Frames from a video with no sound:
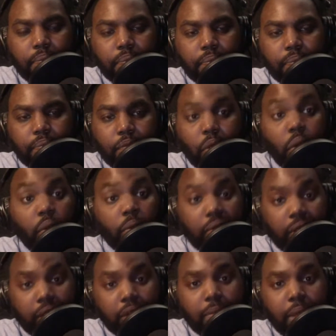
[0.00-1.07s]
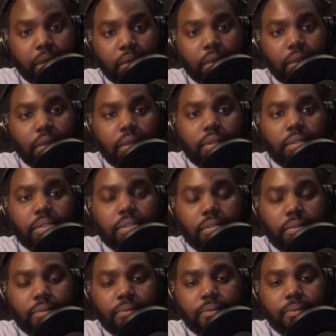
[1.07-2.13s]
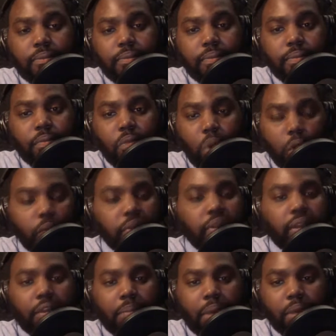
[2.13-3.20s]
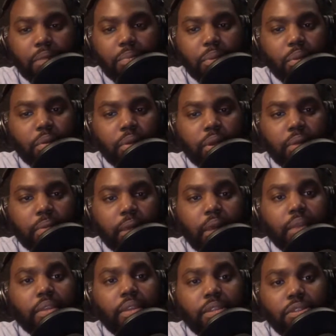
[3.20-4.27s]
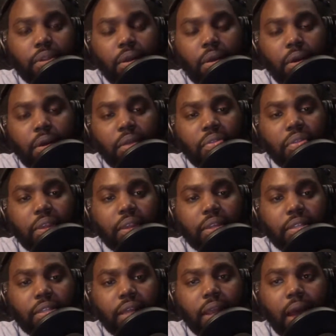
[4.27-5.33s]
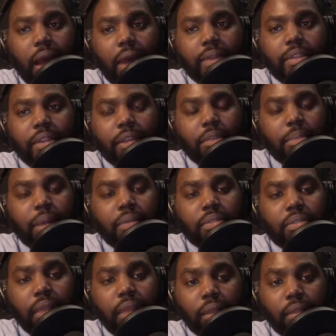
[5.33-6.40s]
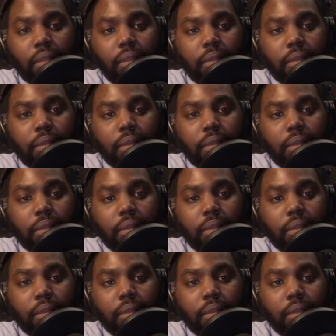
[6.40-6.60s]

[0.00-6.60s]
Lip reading: Or are we thinking about the kids? Or are we thinking about the program? These are all things that I think about daily.